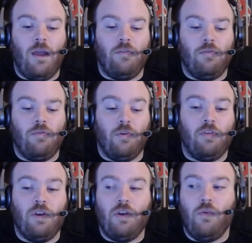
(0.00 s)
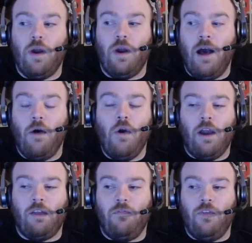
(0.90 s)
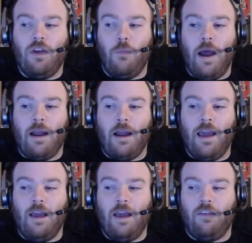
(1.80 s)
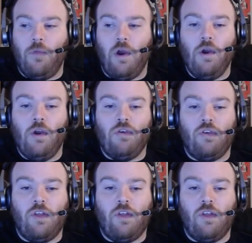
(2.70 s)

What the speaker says: As you're listening to one now, got some video podcasts up there.